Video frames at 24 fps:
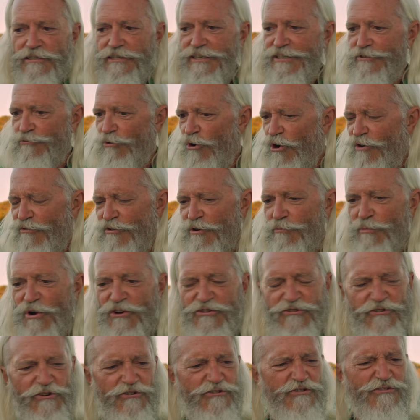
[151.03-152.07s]
And over, and my
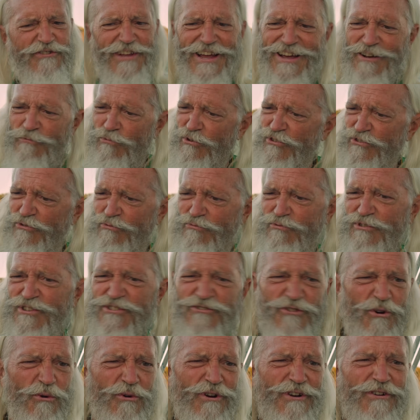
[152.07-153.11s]
son said, Dad, what's what are
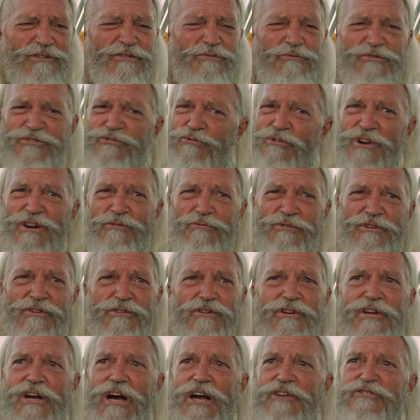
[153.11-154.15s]
you doing? What's wrong with you?
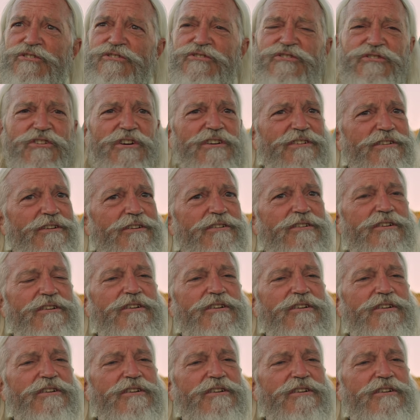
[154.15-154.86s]
I said, son,